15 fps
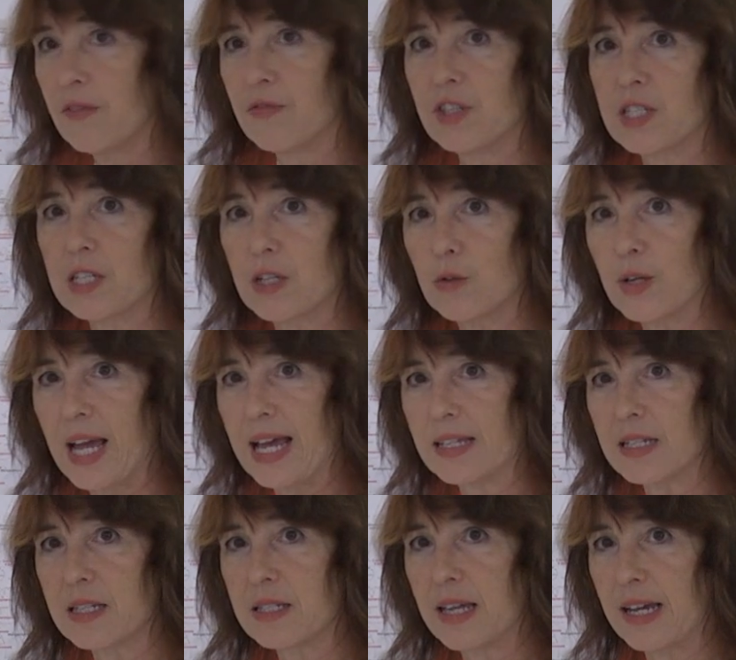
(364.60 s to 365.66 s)
of the citric
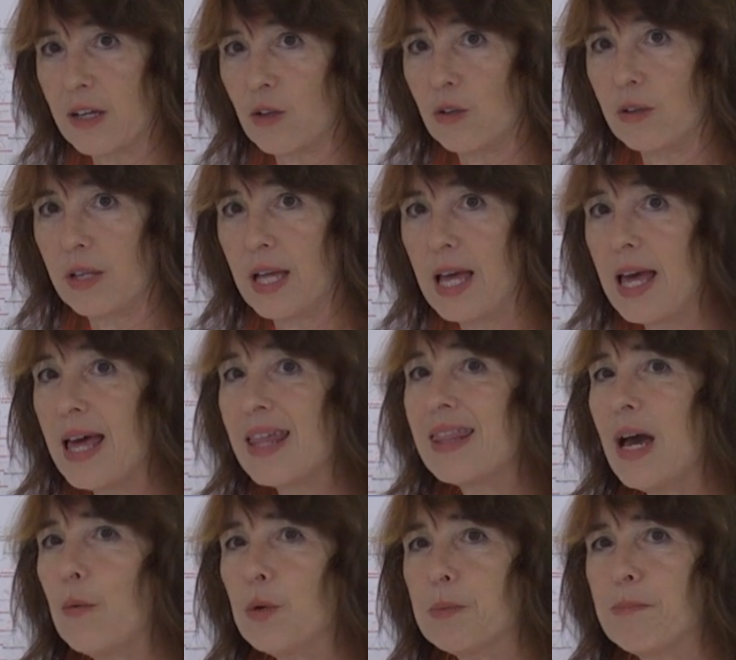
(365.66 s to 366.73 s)
acid cycle.
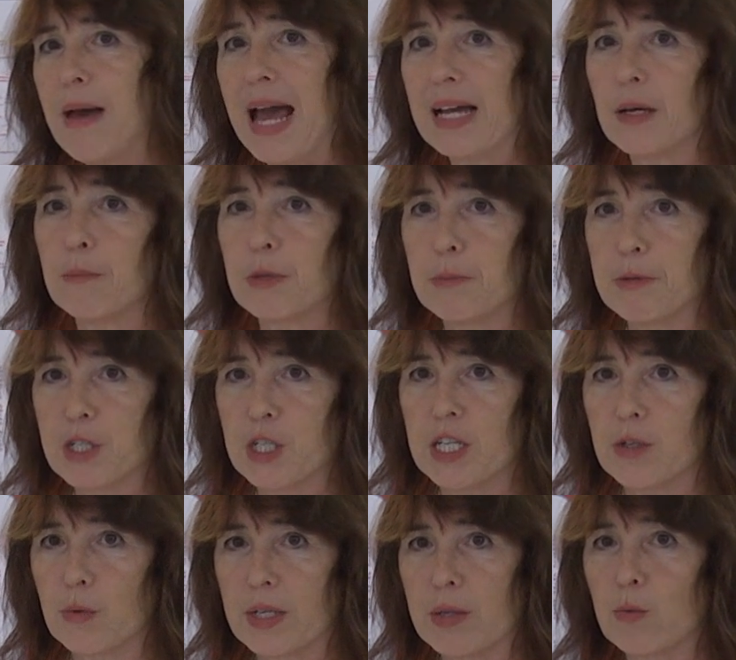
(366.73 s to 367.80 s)
That would back up the
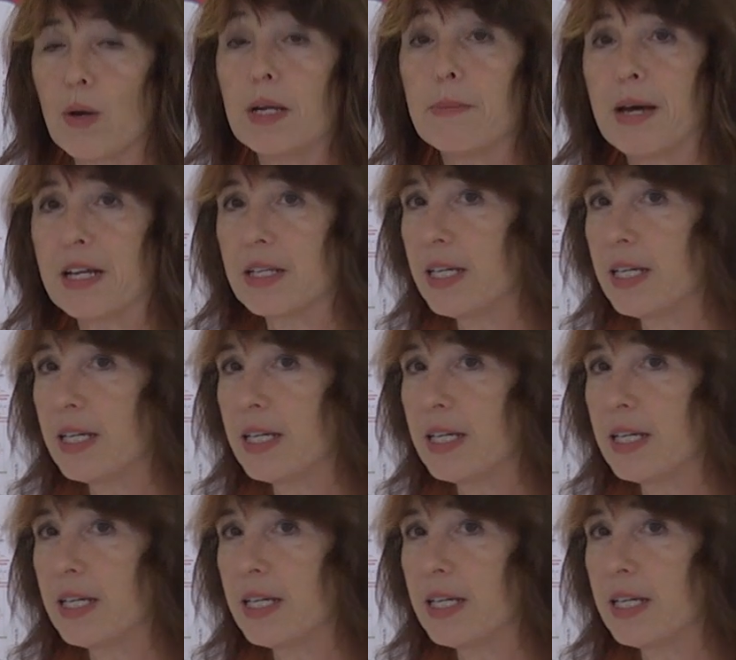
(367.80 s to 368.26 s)
machinery right about